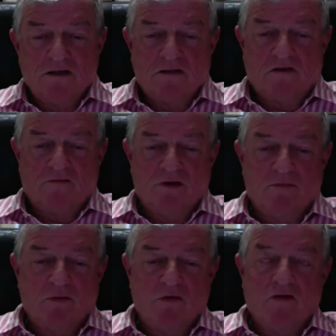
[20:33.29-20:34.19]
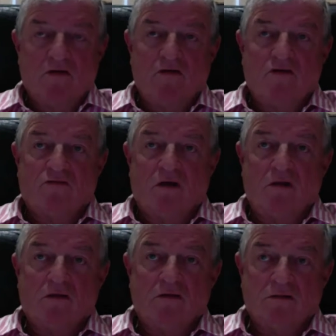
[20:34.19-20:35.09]
So I've been appointed to this
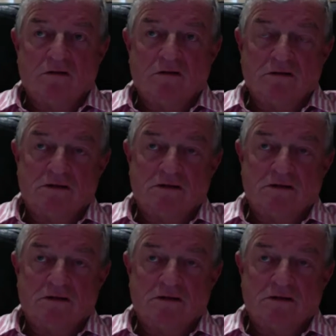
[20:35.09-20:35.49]
role called